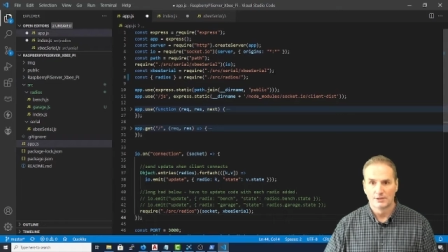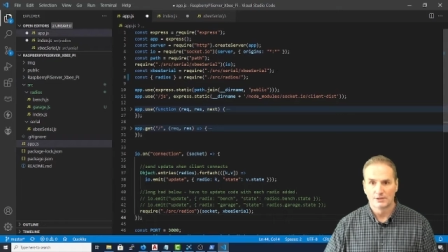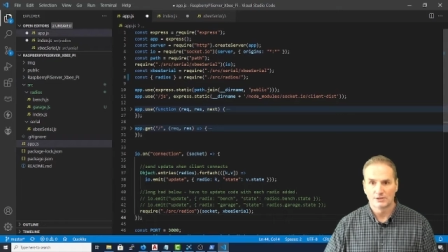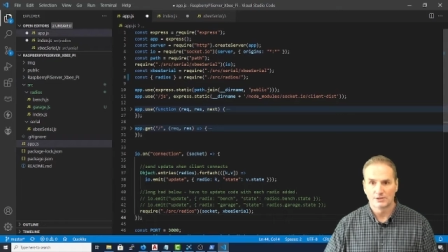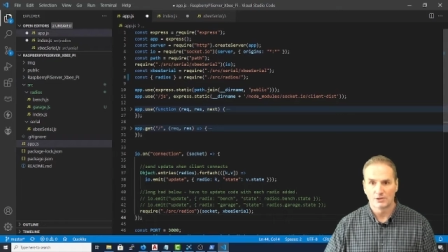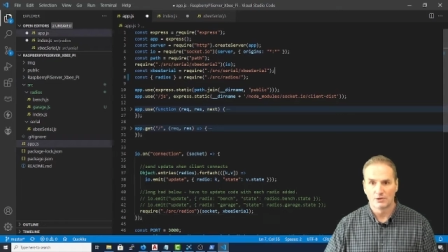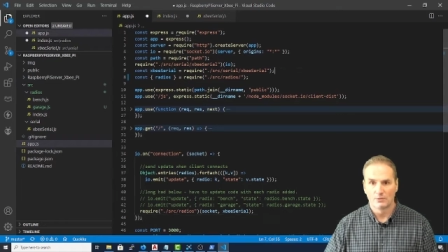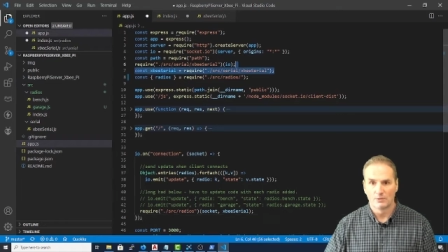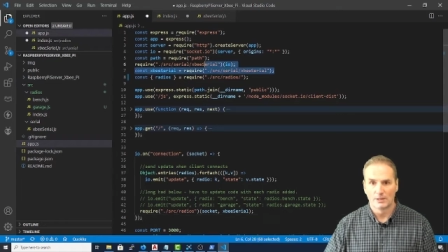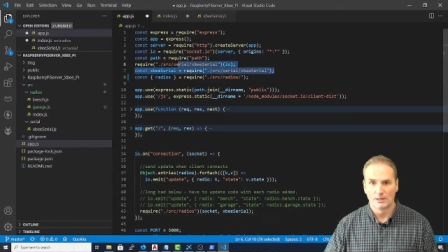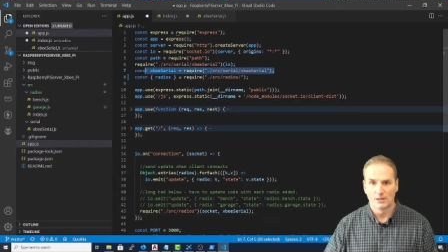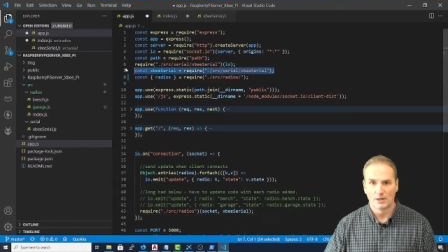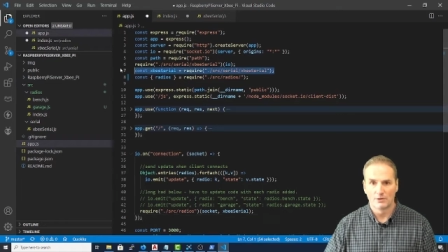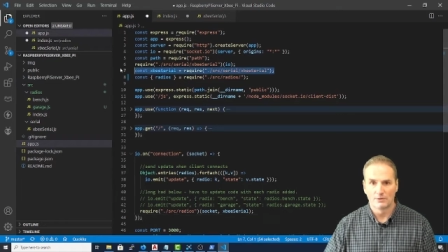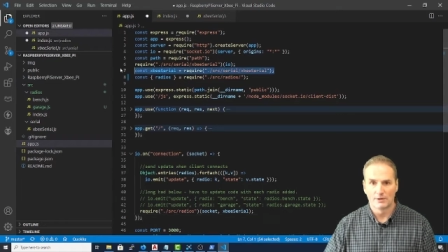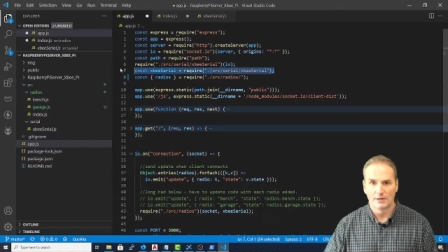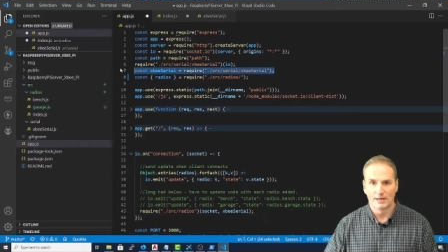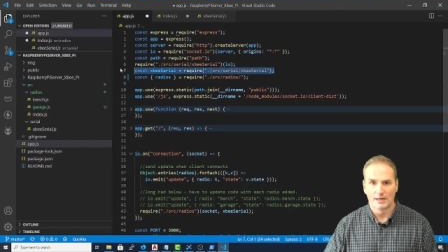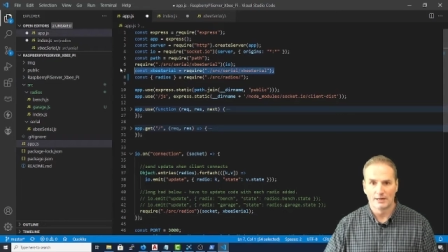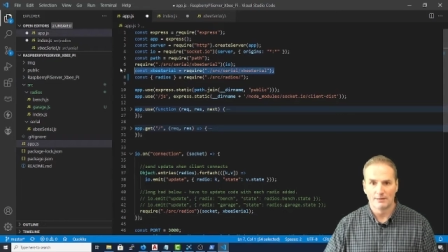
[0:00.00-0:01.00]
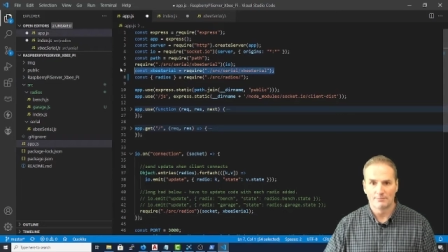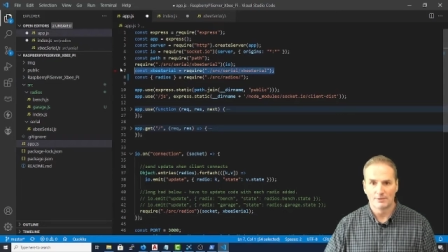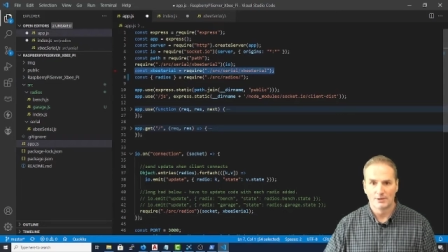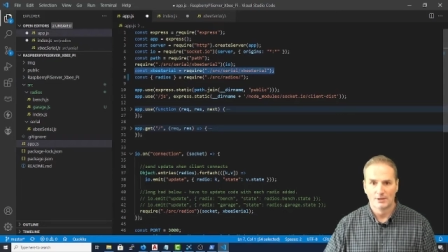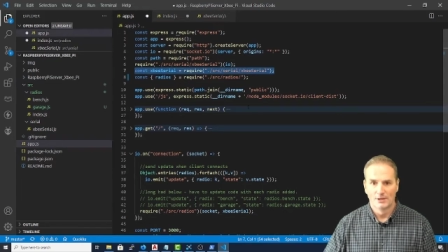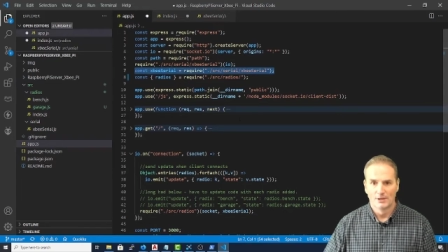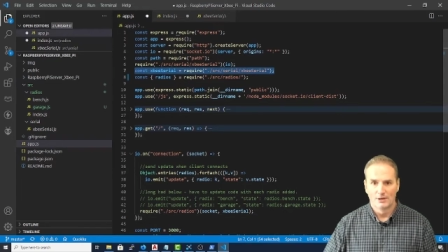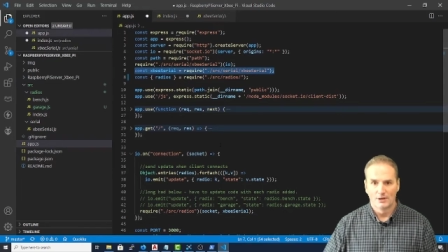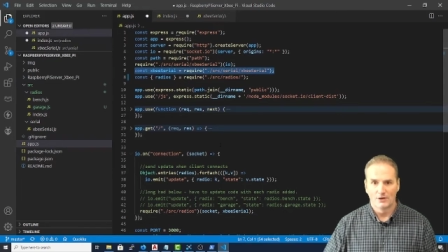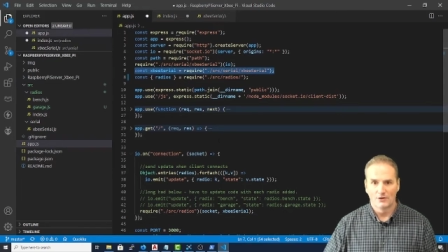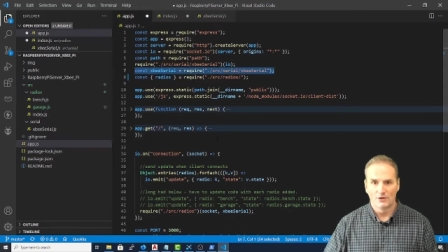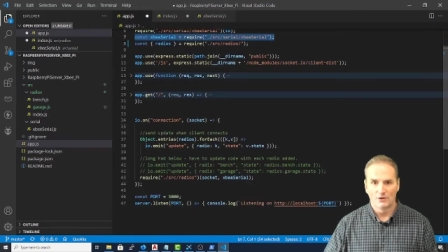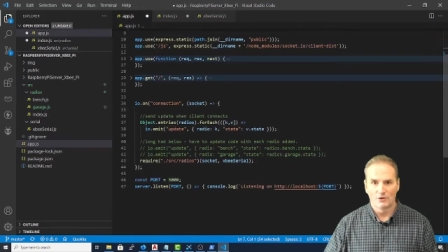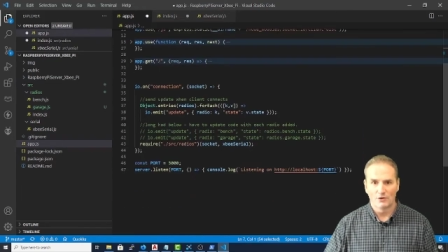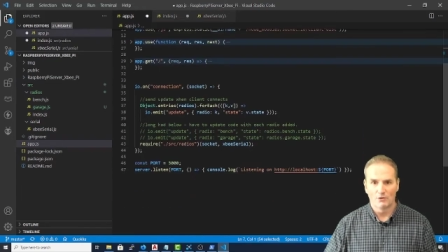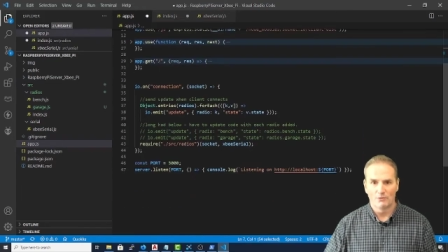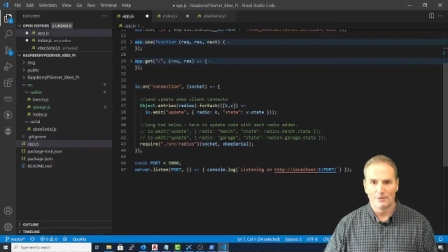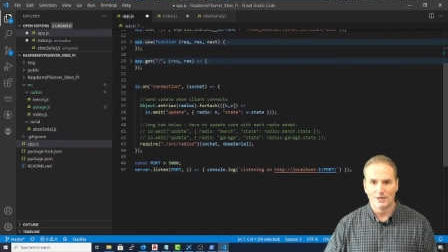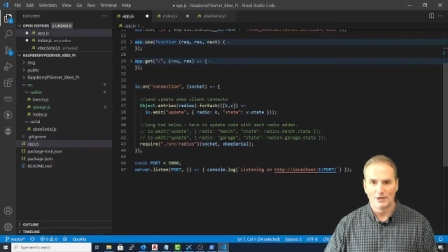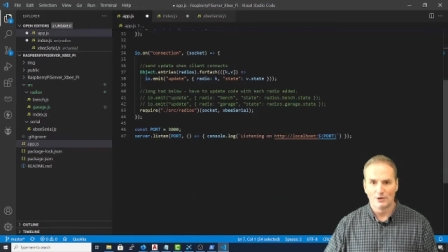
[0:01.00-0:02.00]
So we load it up.
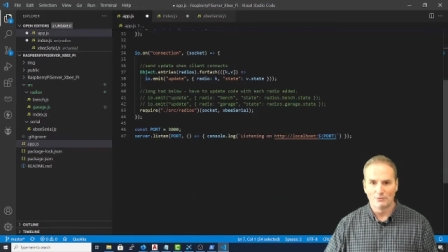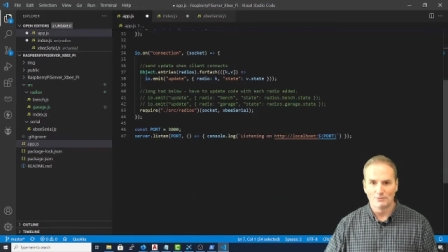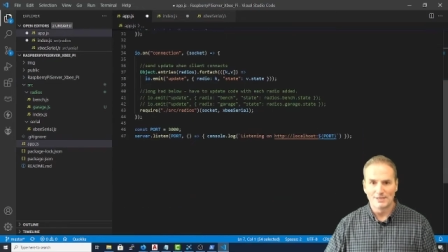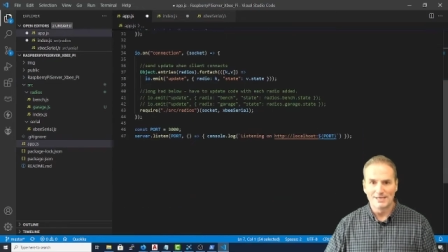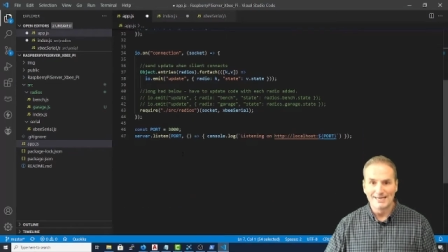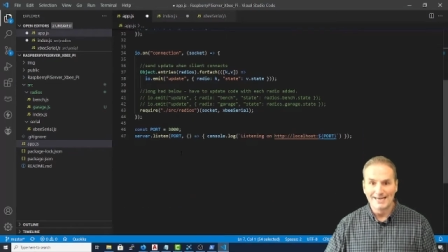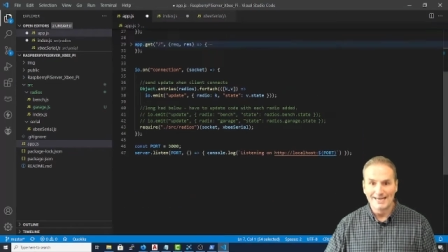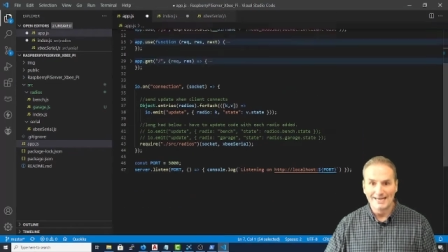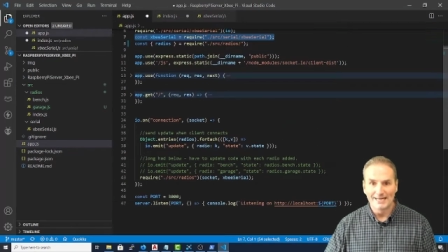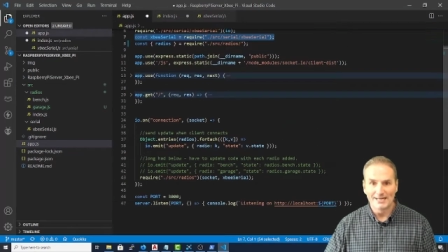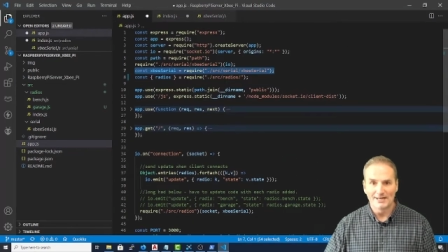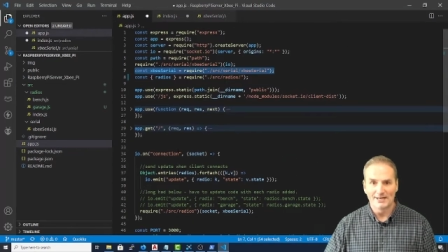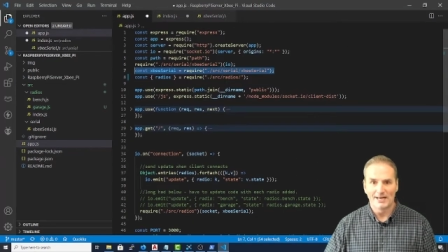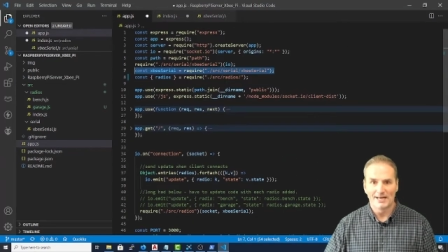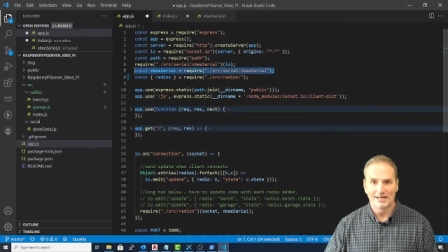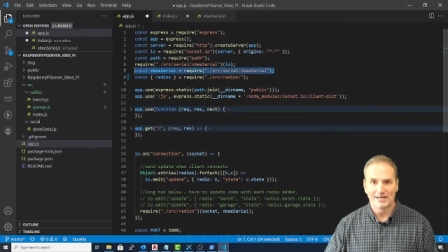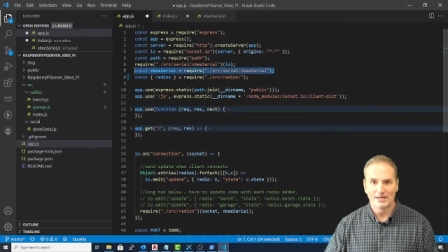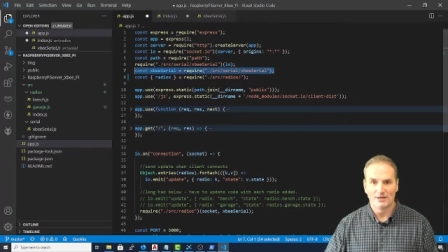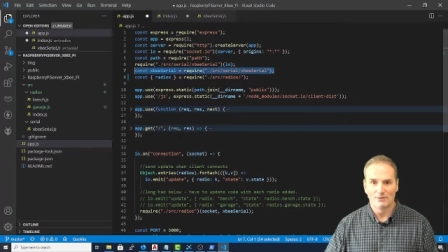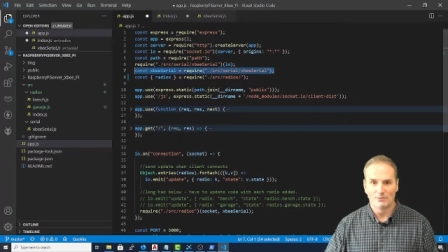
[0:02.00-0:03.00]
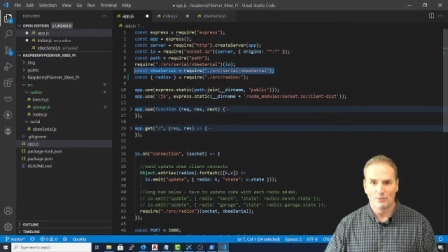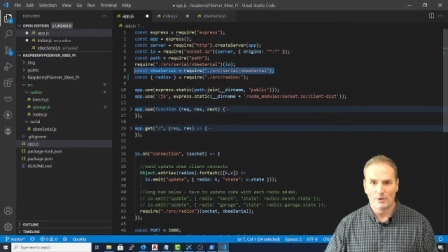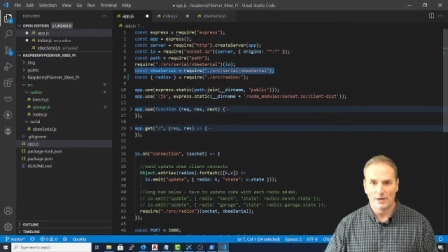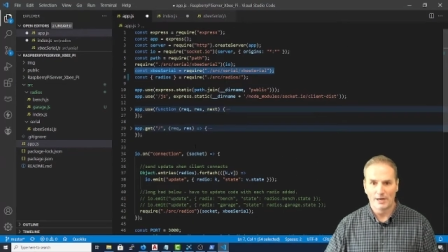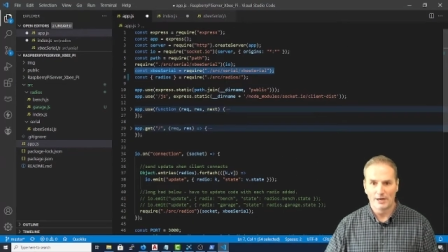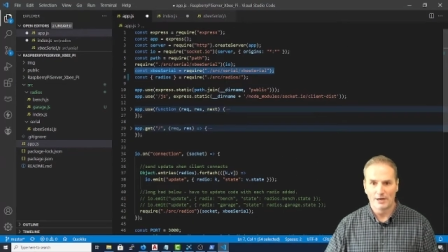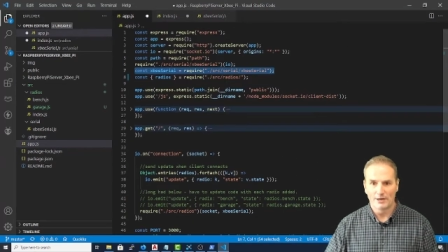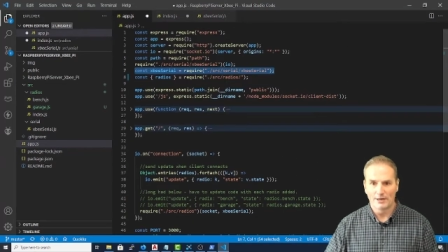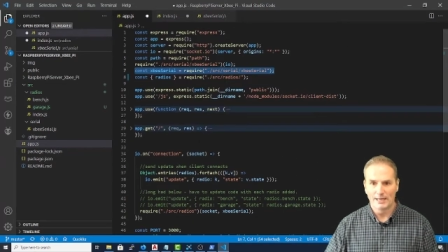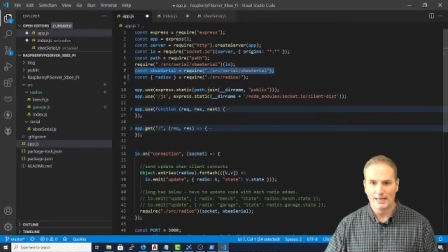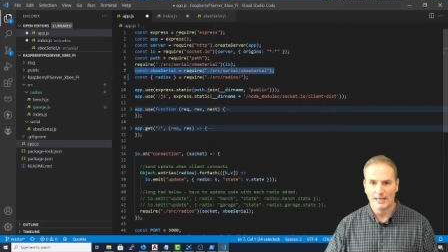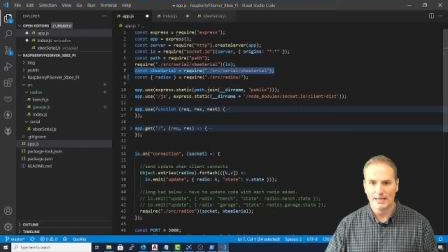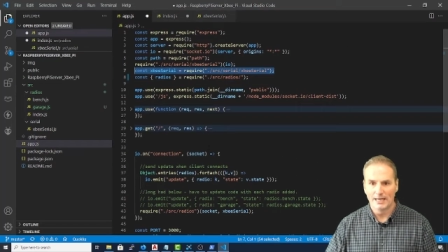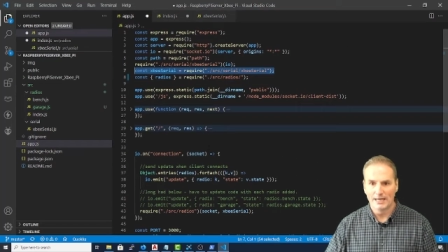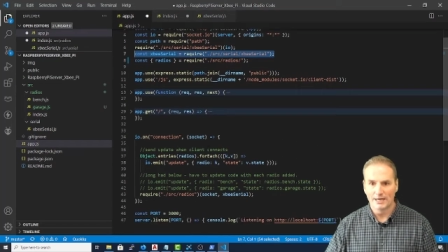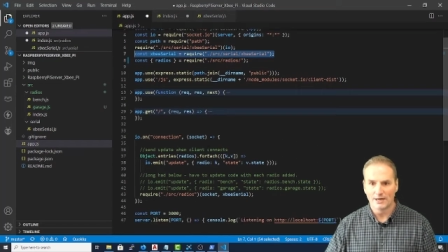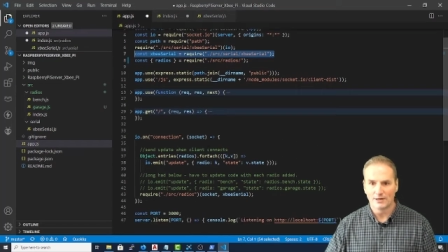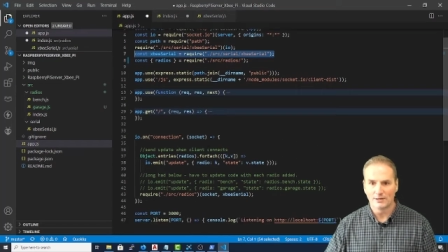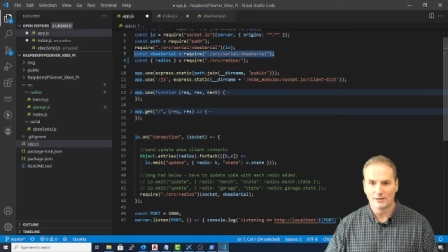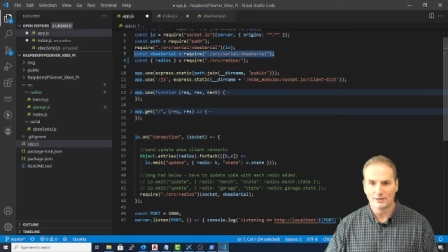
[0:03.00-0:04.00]
Although we don't need it anywhere
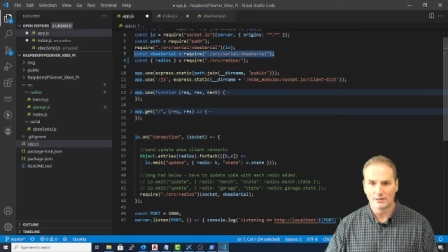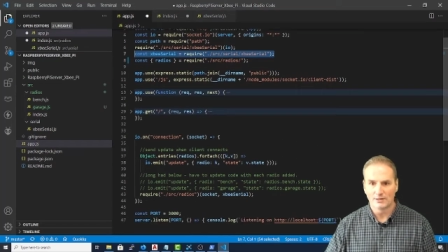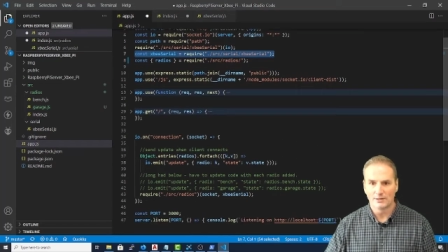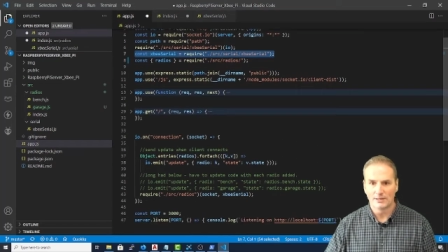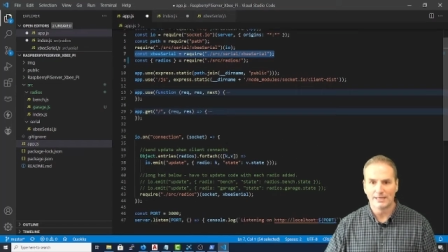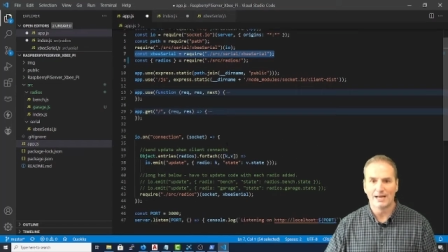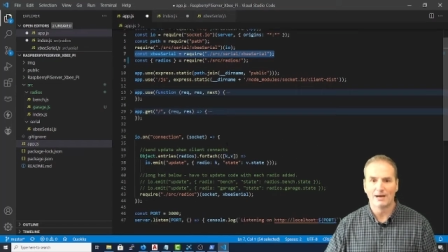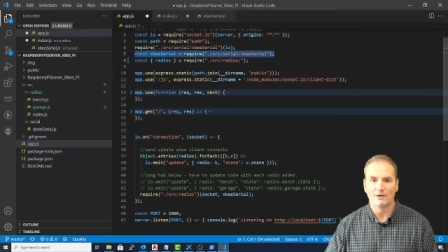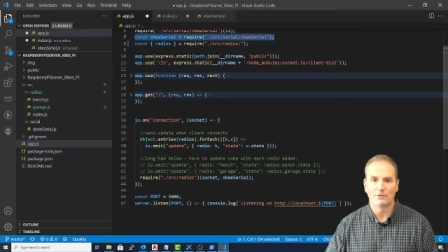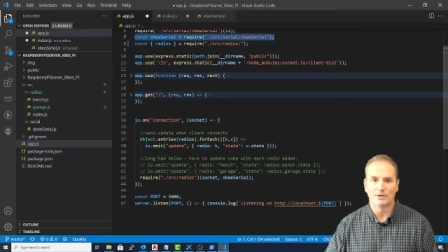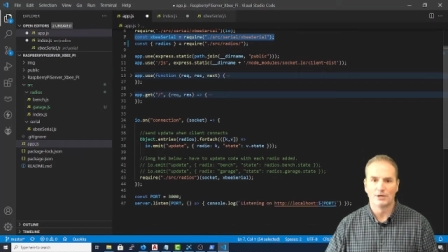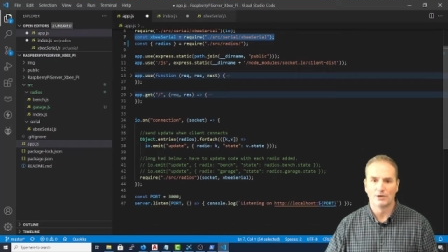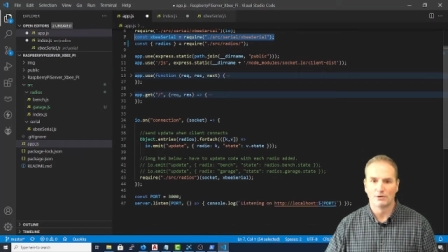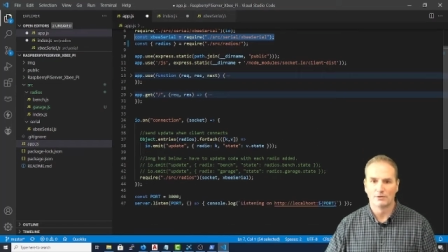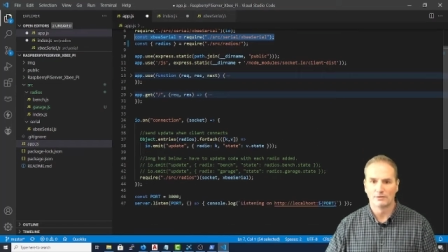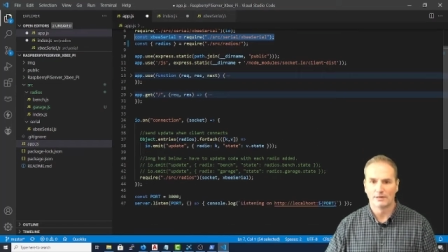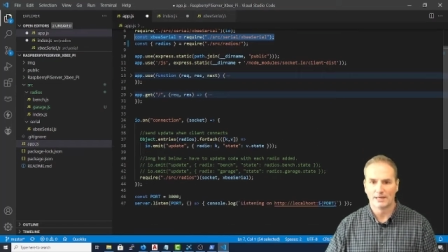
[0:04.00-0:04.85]
here. Yeah, we do.